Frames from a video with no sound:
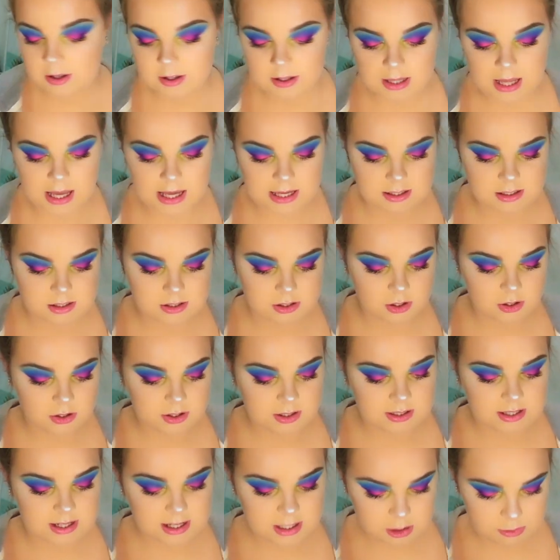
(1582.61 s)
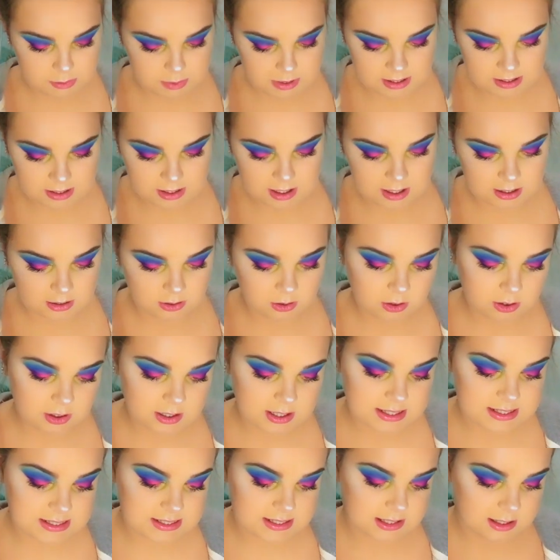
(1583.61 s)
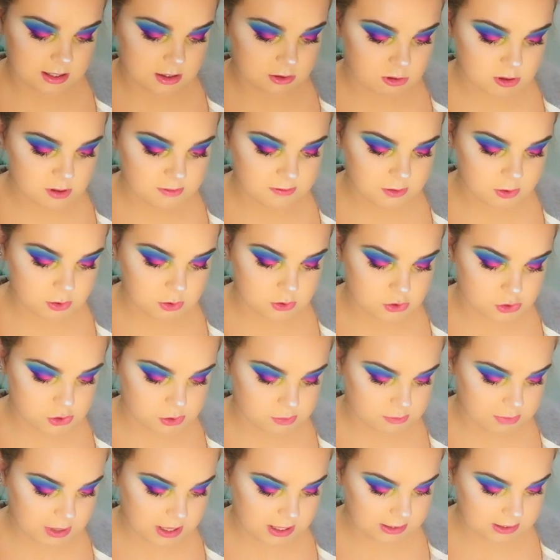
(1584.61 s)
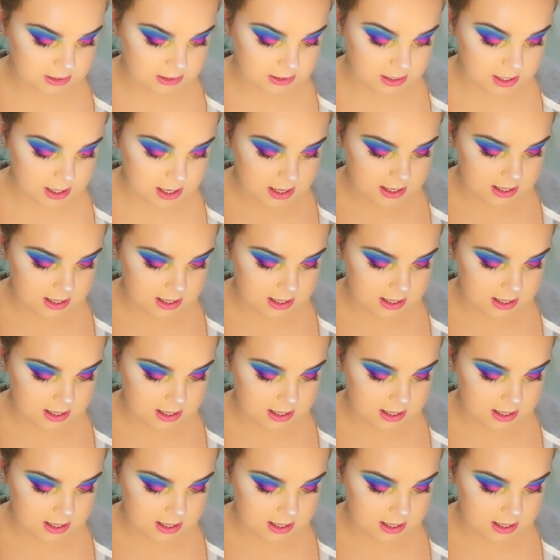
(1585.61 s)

Okay, so the next palette I got is another Revolution palette.